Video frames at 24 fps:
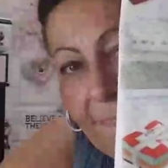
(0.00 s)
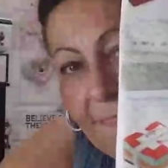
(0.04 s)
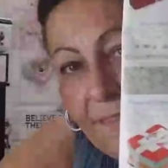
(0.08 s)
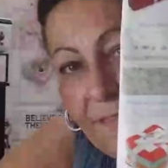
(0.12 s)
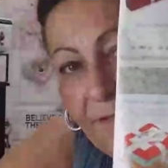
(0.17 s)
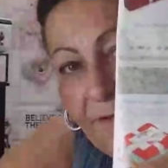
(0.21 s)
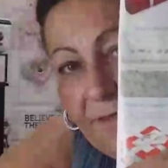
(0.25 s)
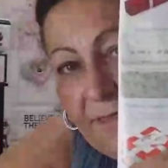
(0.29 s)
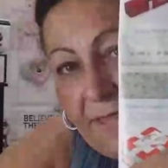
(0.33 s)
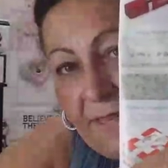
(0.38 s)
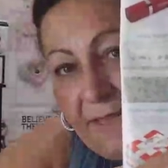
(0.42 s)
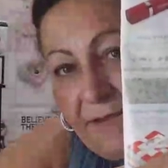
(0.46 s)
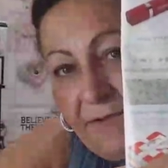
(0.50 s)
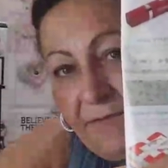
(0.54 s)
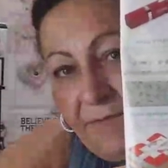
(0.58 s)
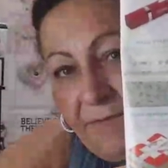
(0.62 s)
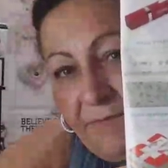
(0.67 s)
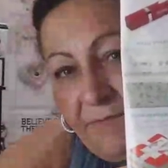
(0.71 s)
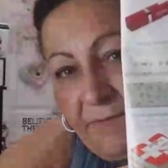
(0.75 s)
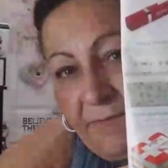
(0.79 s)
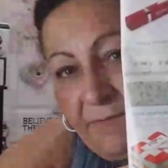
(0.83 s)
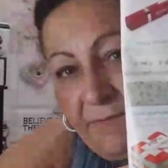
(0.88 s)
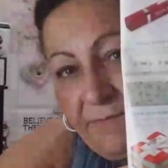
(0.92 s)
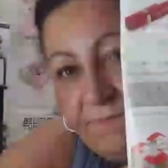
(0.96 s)
Look at the little
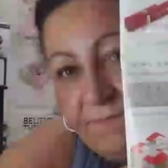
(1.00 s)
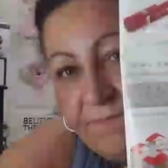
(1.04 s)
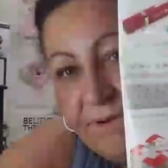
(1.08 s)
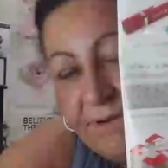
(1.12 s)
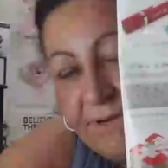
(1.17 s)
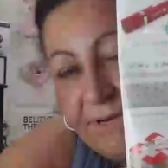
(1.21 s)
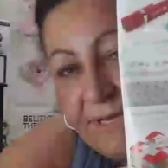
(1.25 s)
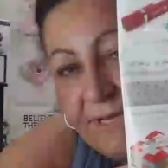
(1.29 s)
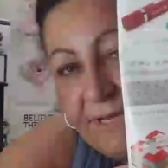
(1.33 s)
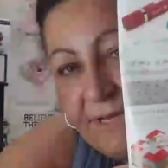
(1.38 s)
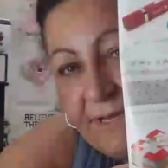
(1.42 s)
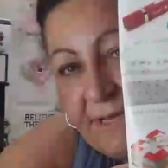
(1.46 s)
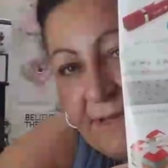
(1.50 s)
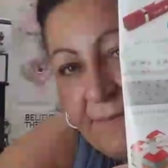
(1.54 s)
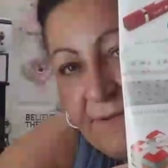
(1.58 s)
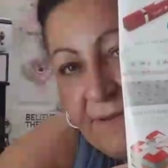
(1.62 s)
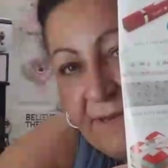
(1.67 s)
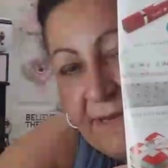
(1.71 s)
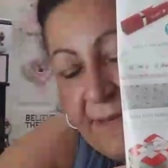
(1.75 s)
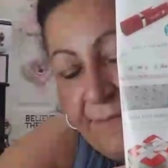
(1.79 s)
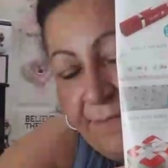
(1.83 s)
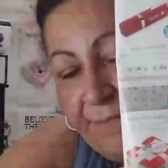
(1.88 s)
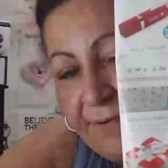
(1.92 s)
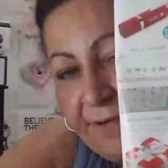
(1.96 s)
bunny. I
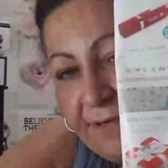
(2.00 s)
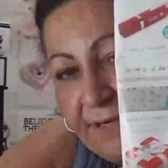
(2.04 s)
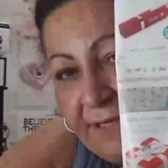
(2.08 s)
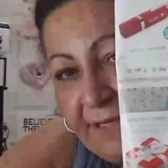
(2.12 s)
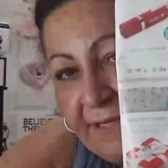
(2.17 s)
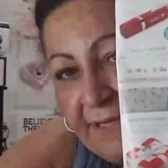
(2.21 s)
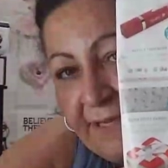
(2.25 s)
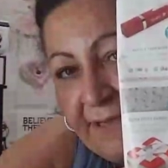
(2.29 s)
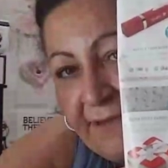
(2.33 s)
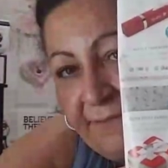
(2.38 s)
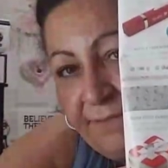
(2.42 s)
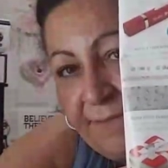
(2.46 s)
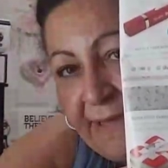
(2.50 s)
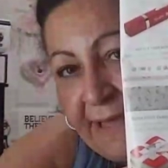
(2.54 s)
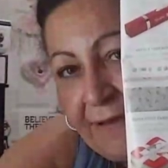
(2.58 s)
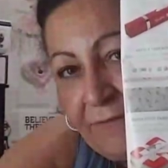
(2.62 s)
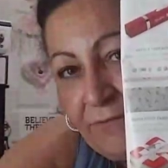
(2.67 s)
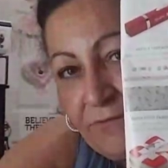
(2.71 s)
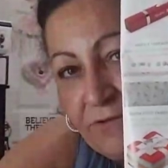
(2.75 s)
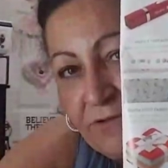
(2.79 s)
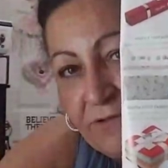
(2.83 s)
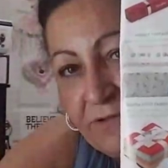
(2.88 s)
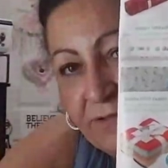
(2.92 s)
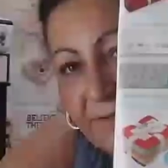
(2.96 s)
mean, not bunny, the
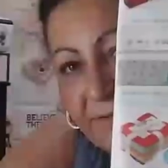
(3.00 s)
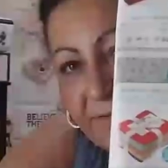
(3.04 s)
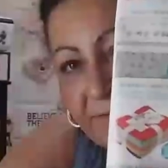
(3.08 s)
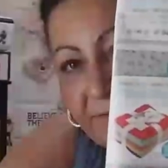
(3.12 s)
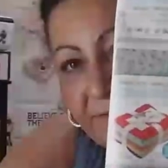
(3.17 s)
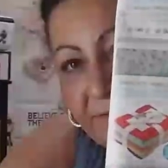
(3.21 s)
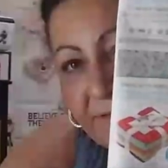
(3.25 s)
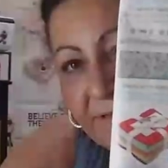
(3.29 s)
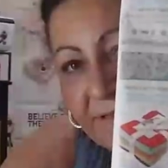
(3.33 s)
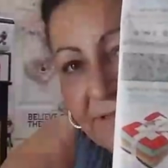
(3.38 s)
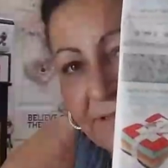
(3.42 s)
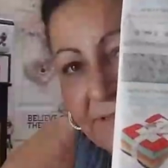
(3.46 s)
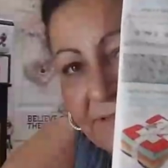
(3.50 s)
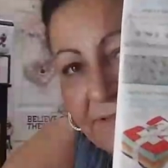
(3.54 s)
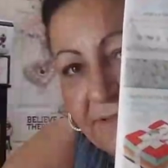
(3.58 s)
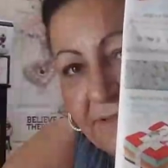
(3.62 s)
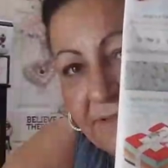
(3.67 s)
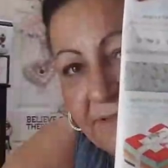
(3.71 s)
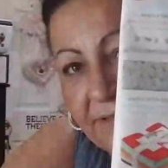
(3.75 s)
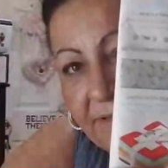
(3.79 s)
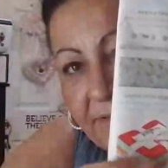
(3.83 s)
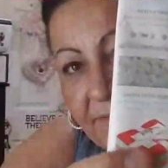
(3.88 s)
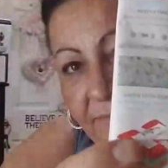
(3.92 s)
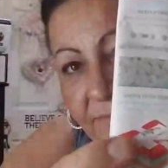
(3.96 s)
mouse.
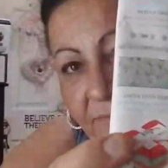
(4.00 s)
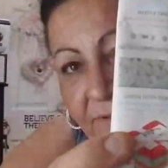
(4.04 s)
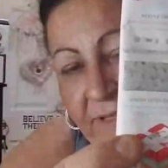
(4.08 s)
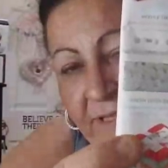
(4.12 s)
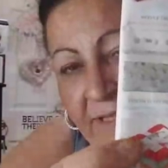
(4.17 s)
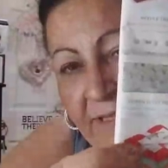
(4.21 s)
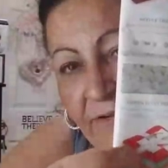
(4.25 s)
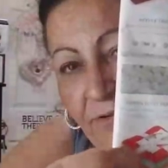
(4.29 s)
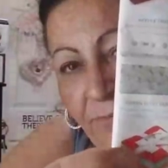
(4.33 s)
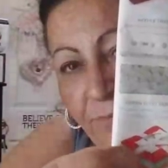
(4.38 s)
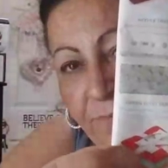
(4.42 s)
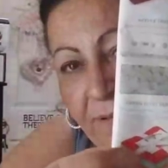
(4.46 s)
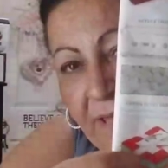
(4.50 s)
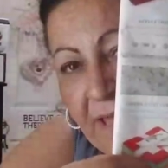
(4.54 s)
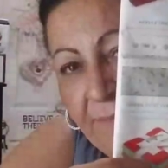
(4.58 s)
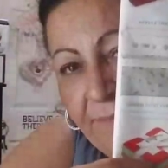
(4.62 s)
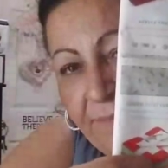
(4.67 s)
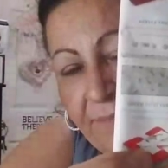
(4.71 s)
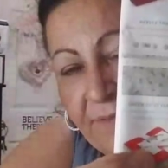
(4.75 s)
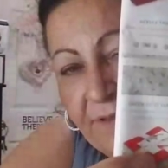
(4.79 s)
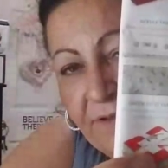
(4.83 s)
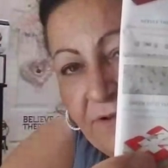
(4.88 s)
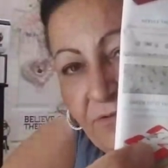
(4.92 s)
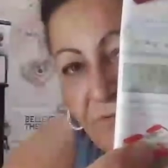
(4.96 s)
But the little
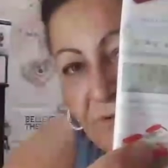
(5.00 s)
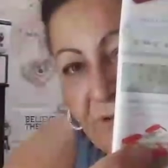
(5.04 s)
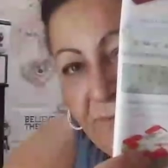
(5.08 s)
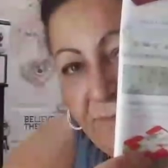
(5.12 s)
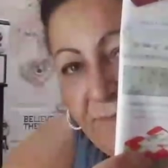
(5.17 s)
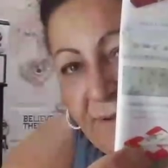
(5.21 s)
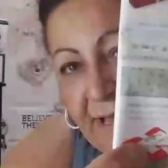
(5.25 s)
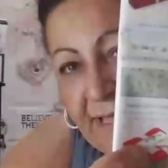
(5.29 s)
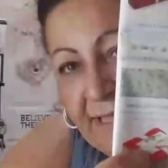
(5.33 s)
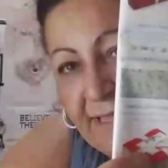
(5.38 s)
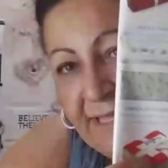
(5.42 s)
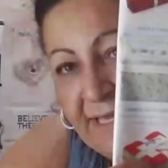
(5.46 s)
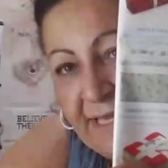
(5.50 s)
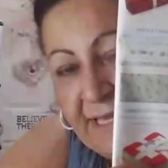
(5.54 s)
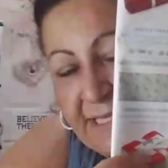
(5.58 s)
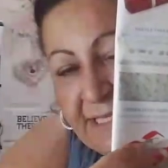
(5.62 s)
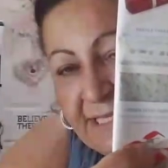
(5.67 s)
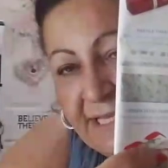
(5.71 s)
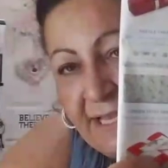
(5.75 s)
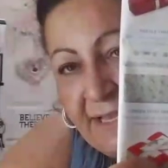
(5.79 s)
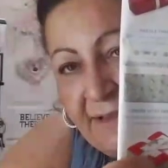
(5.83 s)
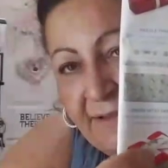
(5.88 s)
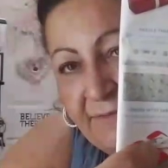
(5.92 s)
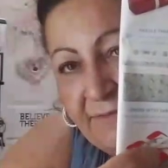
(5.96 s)
paper, you can buy
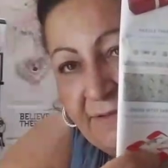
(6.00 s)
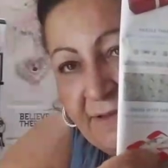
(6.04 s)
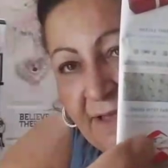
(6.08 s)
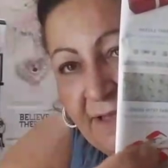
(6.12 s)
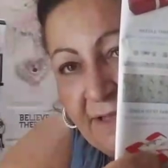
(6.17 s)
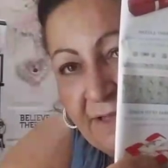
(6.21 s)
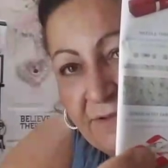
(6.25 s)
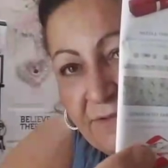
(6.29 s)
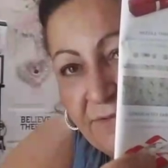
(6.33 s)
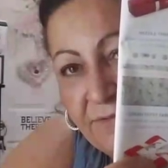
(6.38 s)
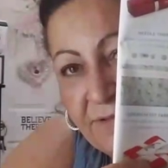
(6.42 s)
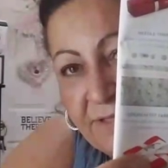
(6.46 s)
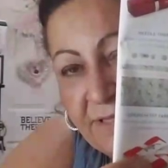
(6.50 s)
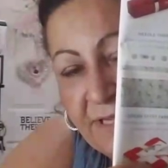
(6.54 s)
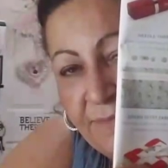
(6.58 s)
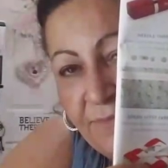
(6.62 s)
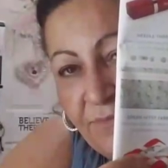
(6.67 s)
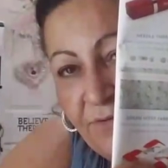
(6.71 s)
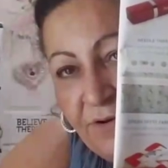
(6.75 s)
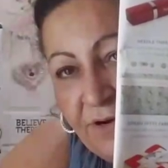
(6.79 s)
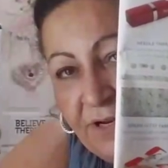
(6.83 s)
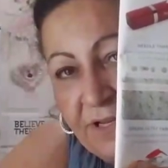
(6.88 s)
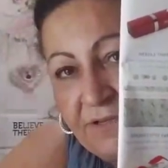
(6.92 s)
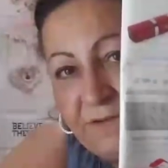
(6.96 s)
these at Tuesday
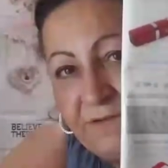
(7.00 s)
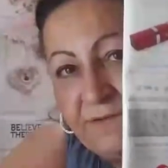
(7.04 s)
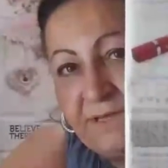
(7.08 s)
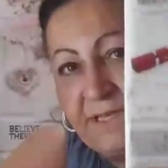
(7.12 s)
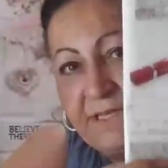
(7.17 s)
morning too.